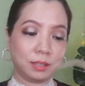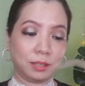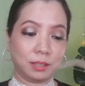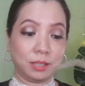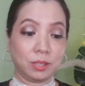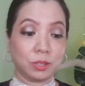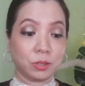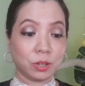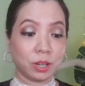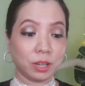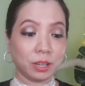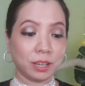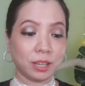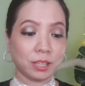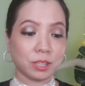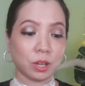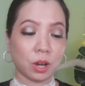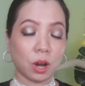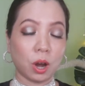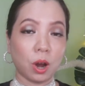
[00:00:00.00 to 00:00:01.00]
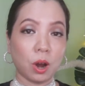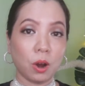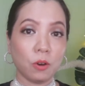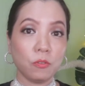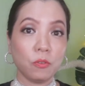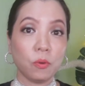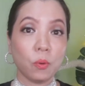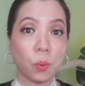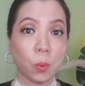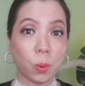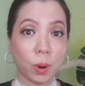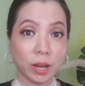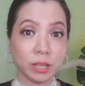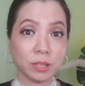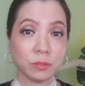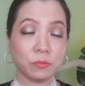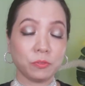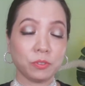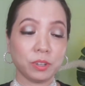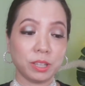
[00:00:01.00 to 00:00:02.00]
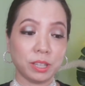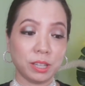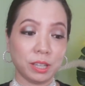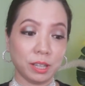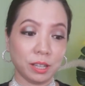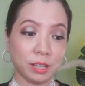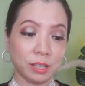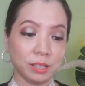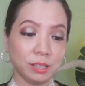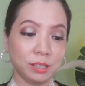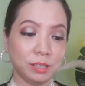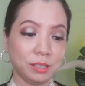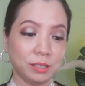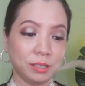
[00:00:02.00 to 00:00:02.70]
described as an off-white vanilla.